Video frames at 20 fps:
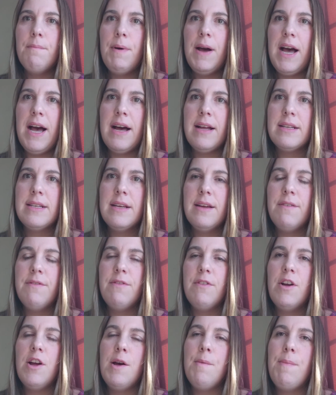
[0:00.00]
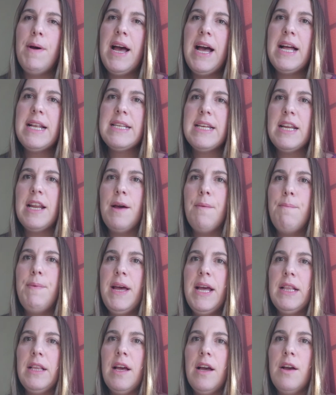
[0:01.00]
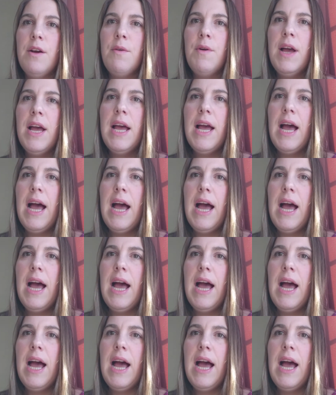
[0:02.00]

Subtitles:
pad for her bed and her pillow,